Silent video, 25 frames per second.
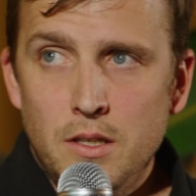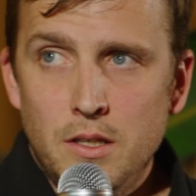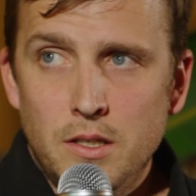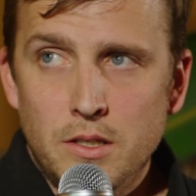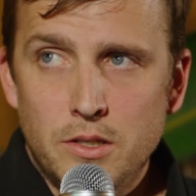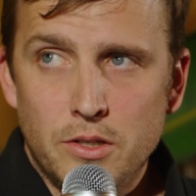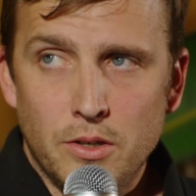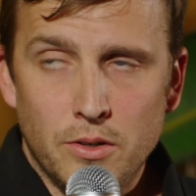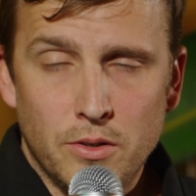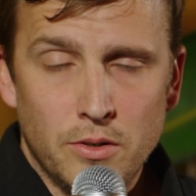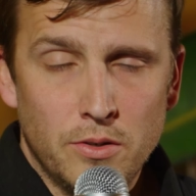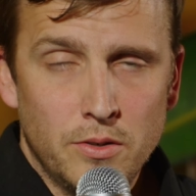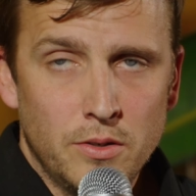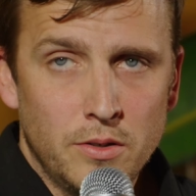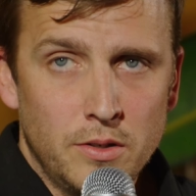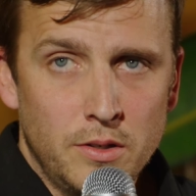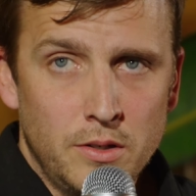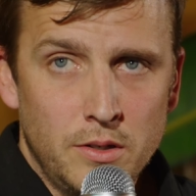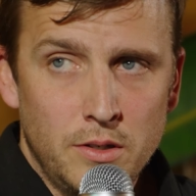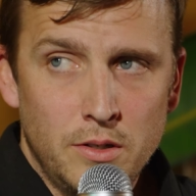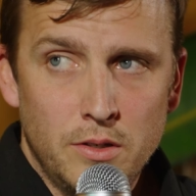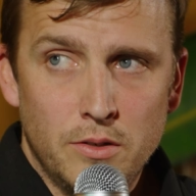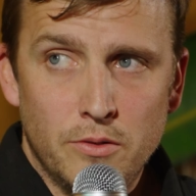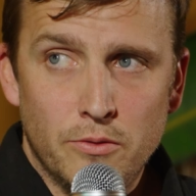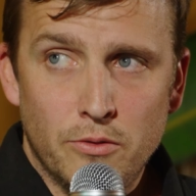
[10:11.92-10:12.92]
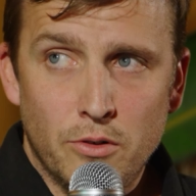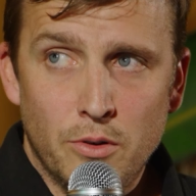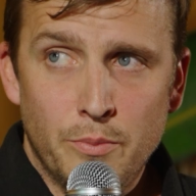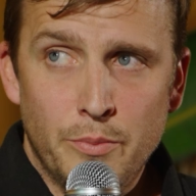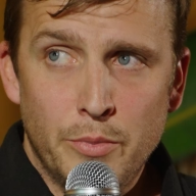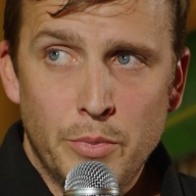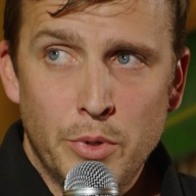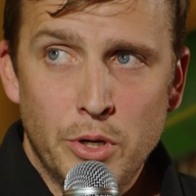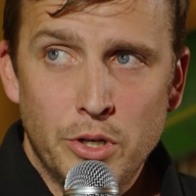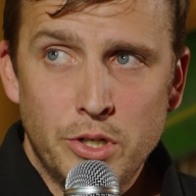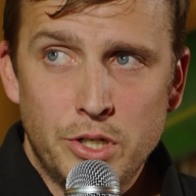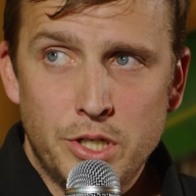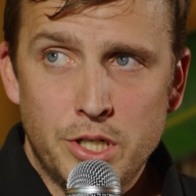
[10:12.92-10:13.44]
So
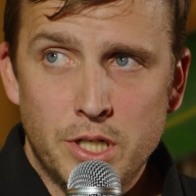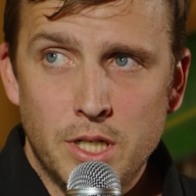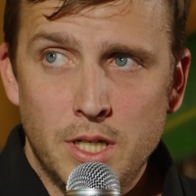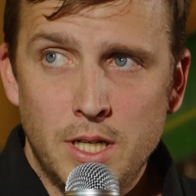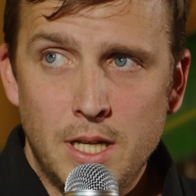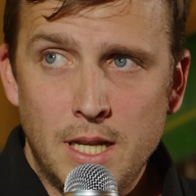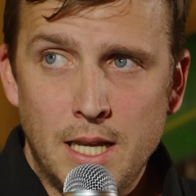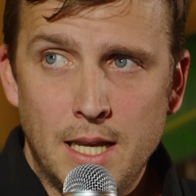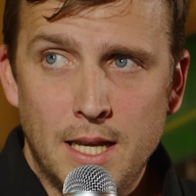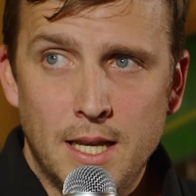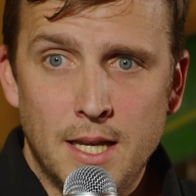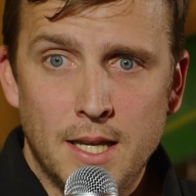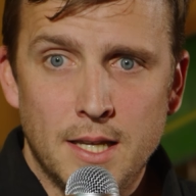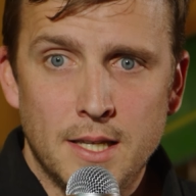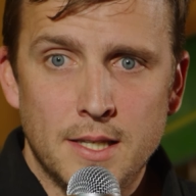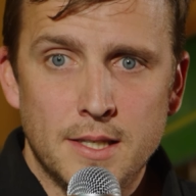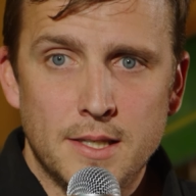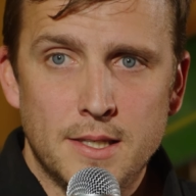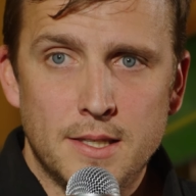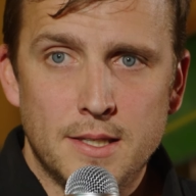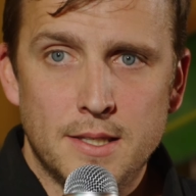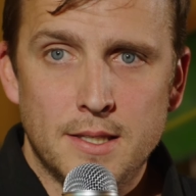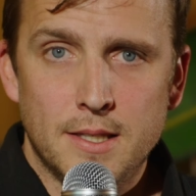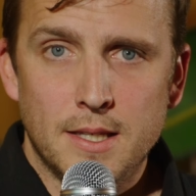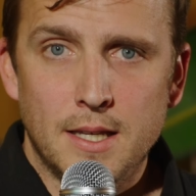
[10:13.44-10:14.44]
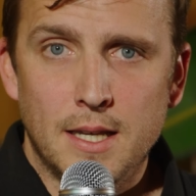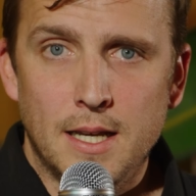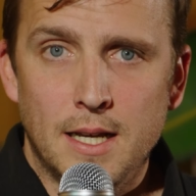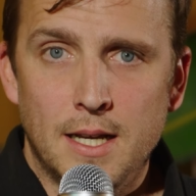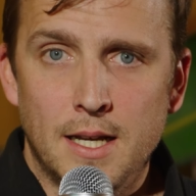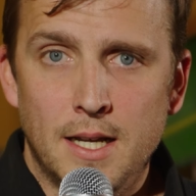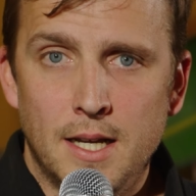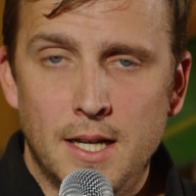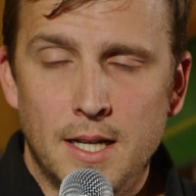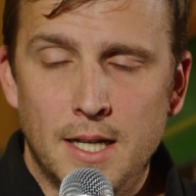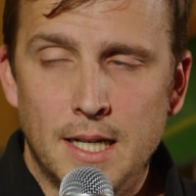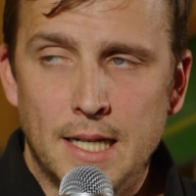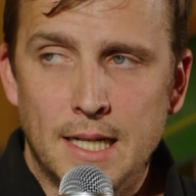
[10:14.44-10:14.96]
Remotion has,
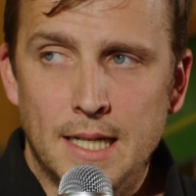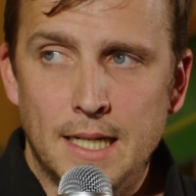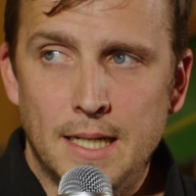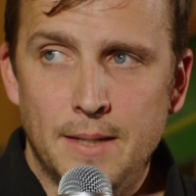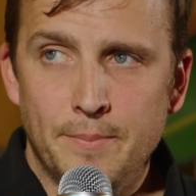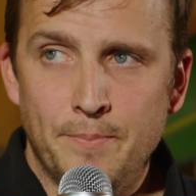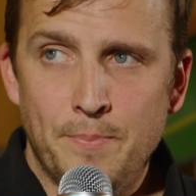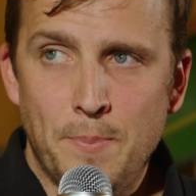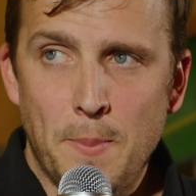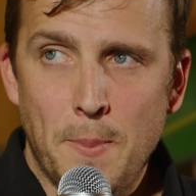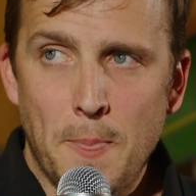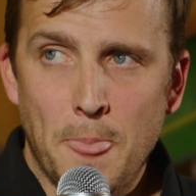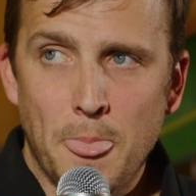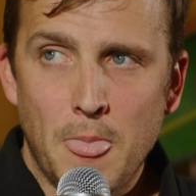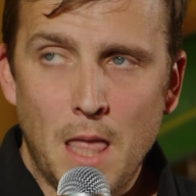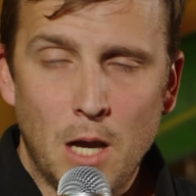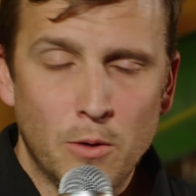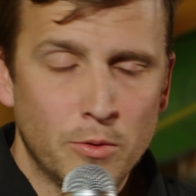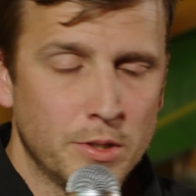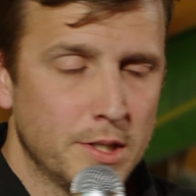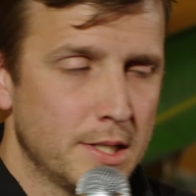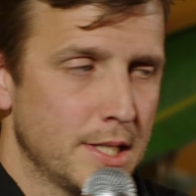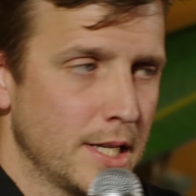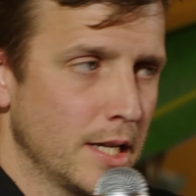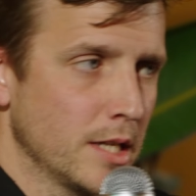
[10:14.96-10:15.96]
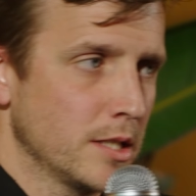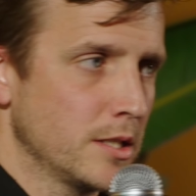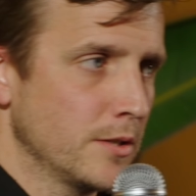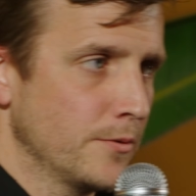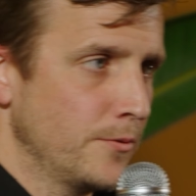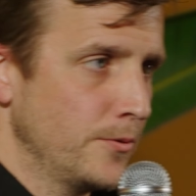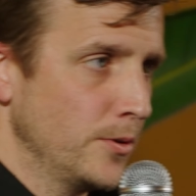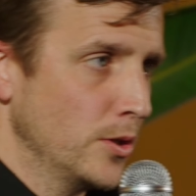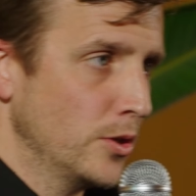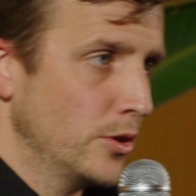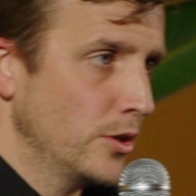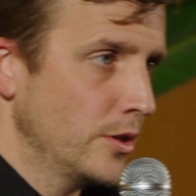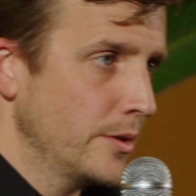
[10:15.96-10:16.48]
I wouldn't say it's a
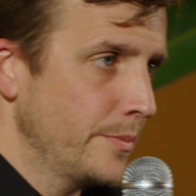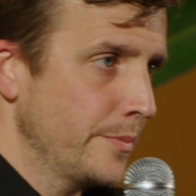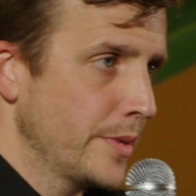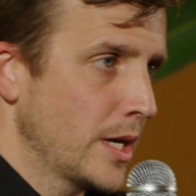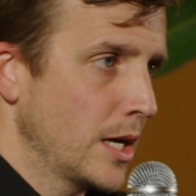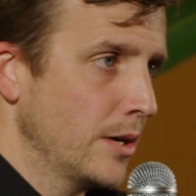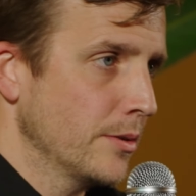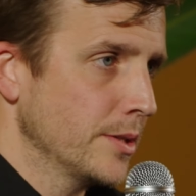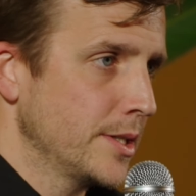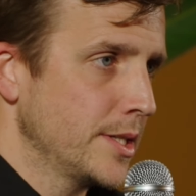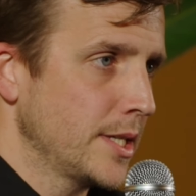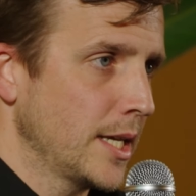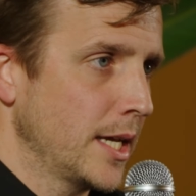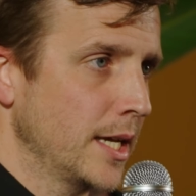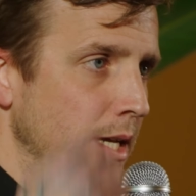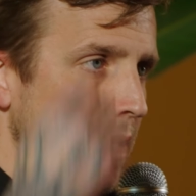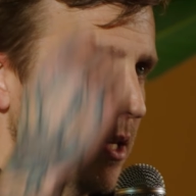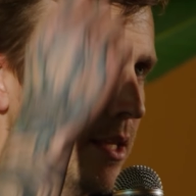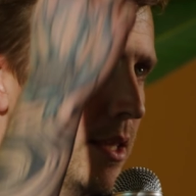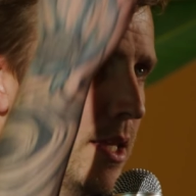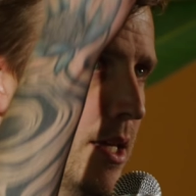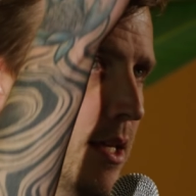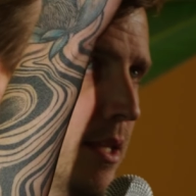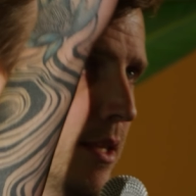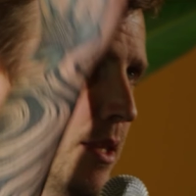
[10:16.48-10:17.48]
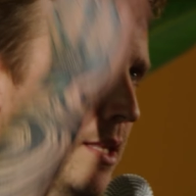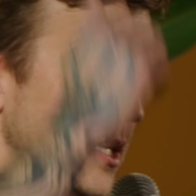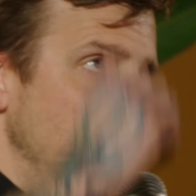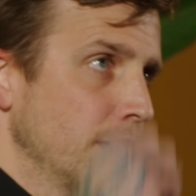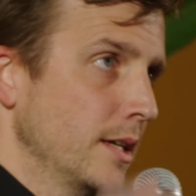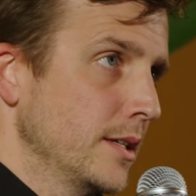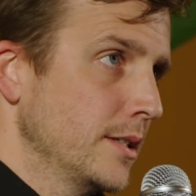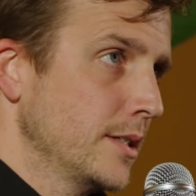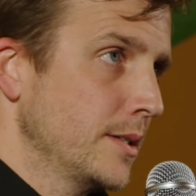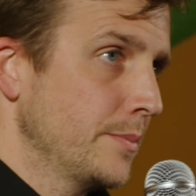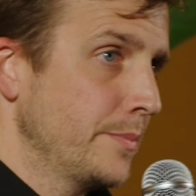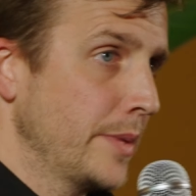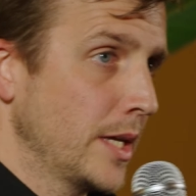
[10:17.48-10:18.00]
flaw, but I would say that
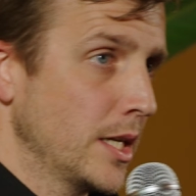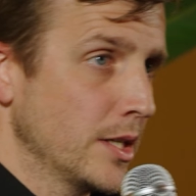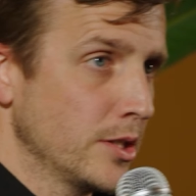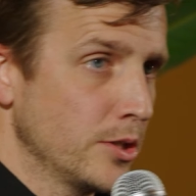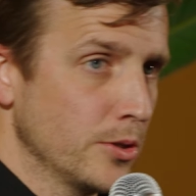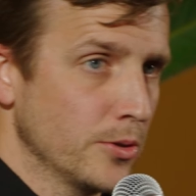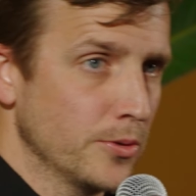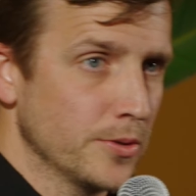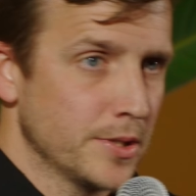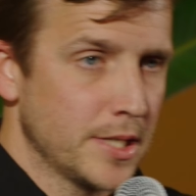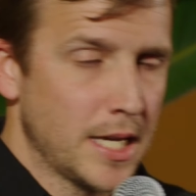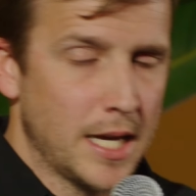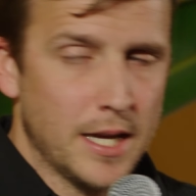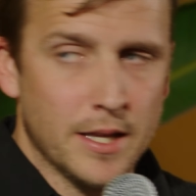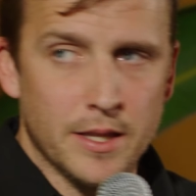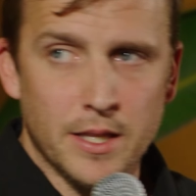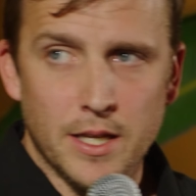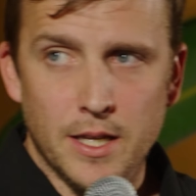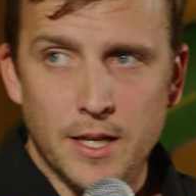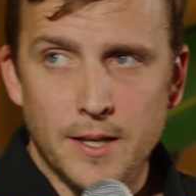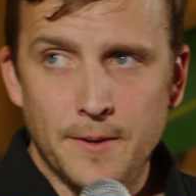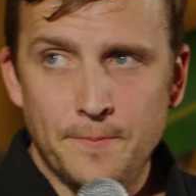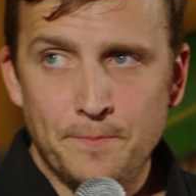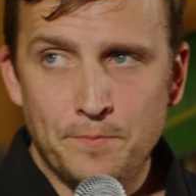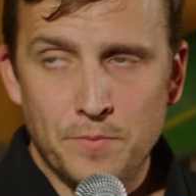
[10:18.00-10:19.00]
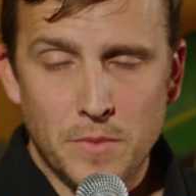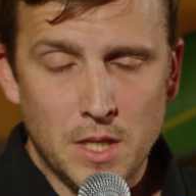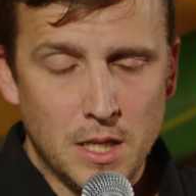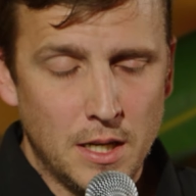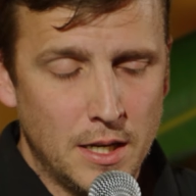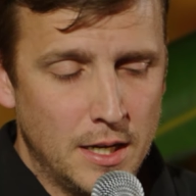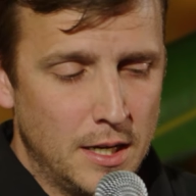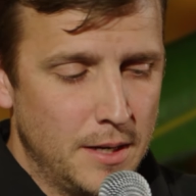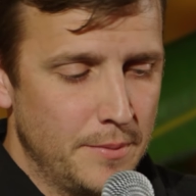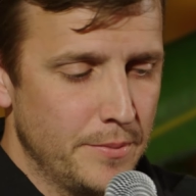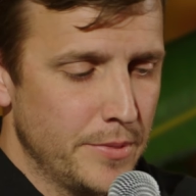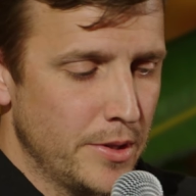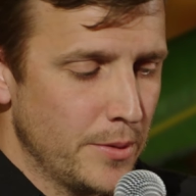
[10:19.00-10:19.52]
there's better tools out there.
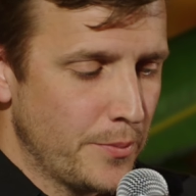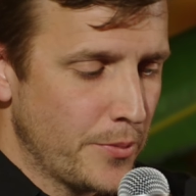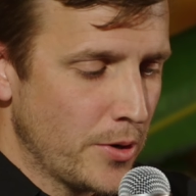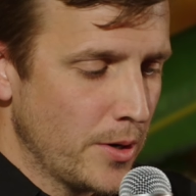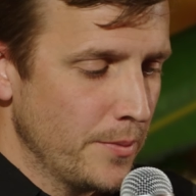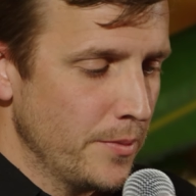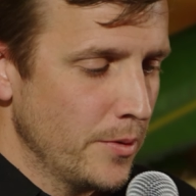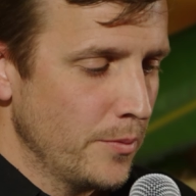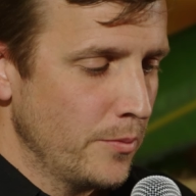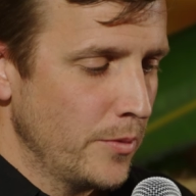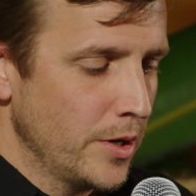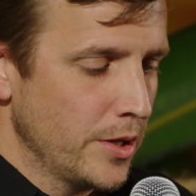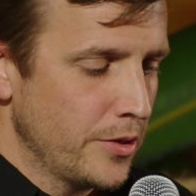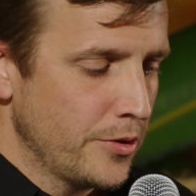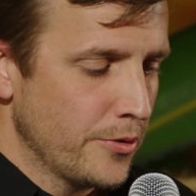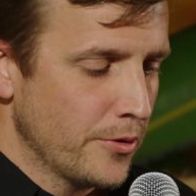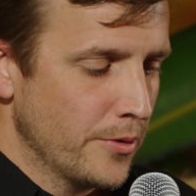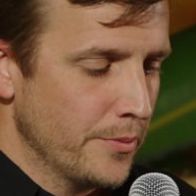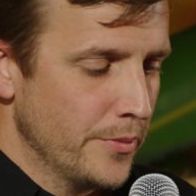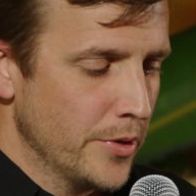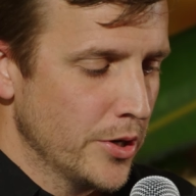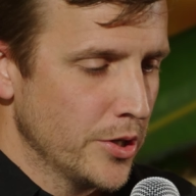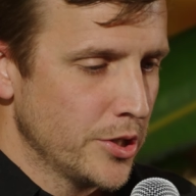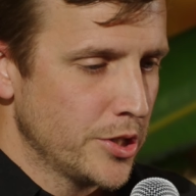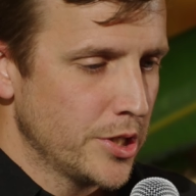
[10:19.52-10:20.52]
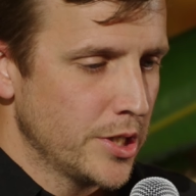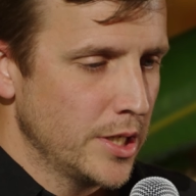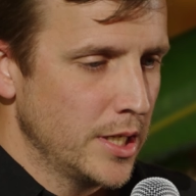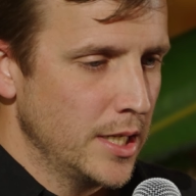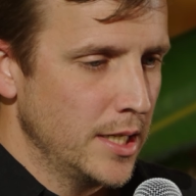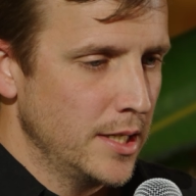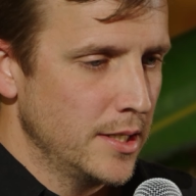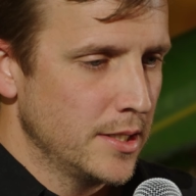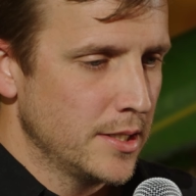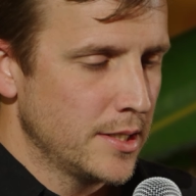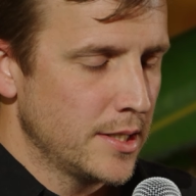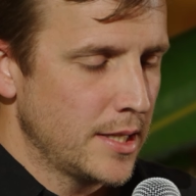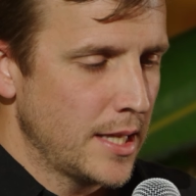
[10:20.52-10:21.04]
The problem with Remotion
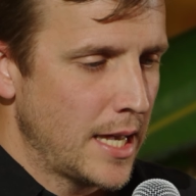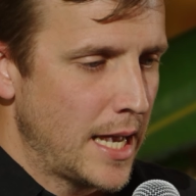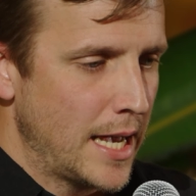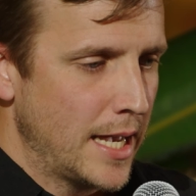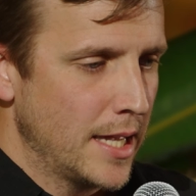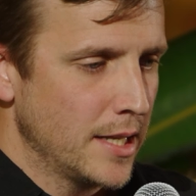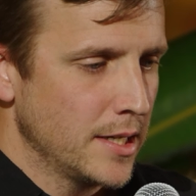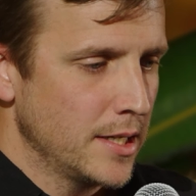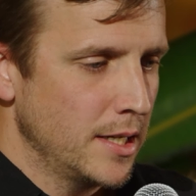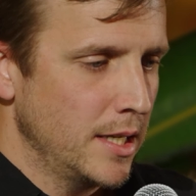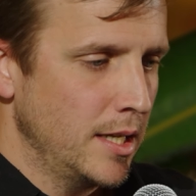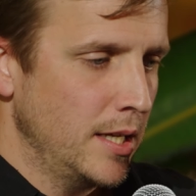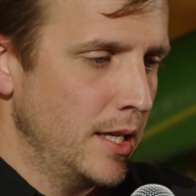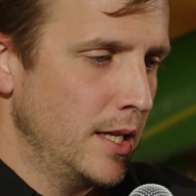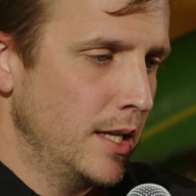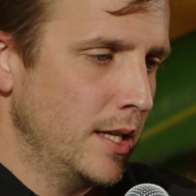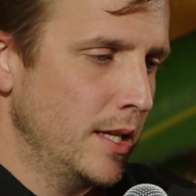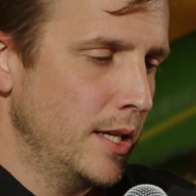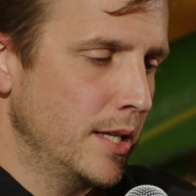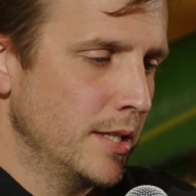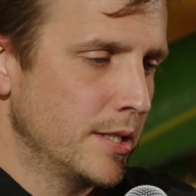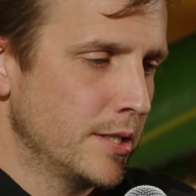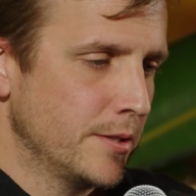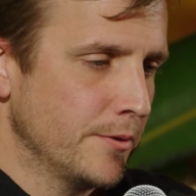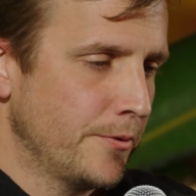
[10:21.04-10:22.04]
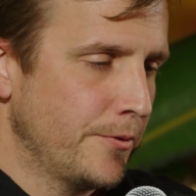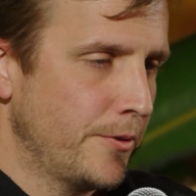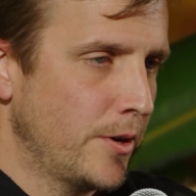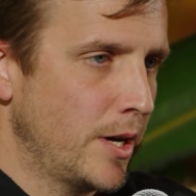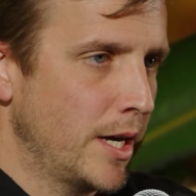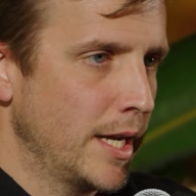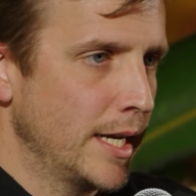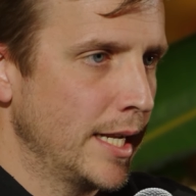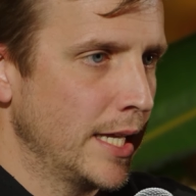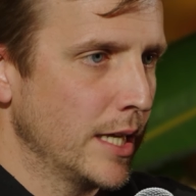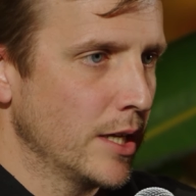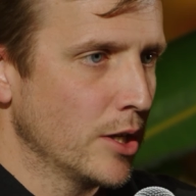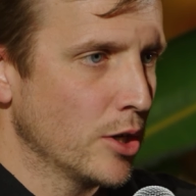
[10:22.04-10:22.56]
is that it is
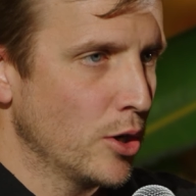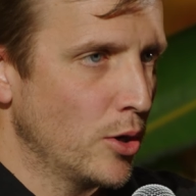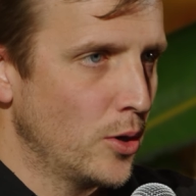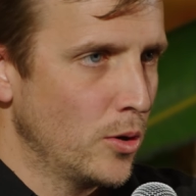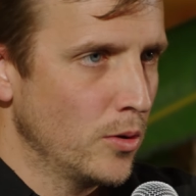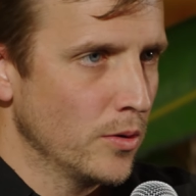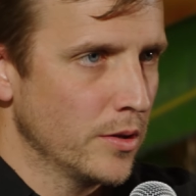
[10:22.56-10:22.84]
defining